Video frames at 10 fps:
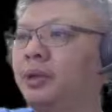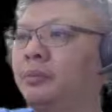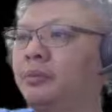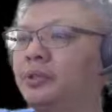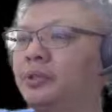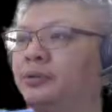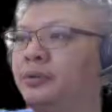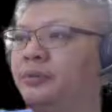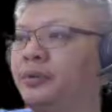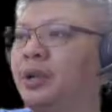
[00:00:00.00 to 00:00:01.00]
Black can be
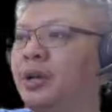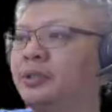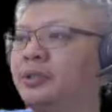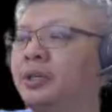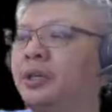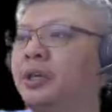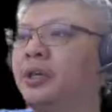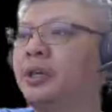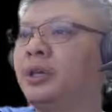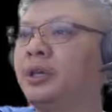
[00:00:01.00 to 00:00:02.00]
said to have realized
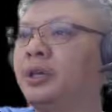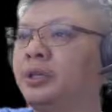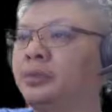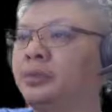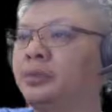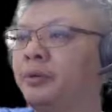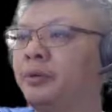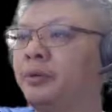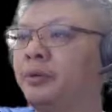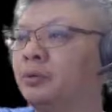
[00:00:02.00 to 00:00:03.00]
his
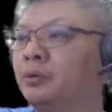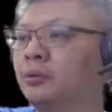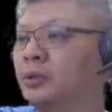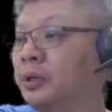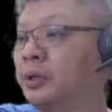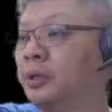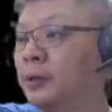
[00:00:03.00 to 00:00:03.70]
primary goals.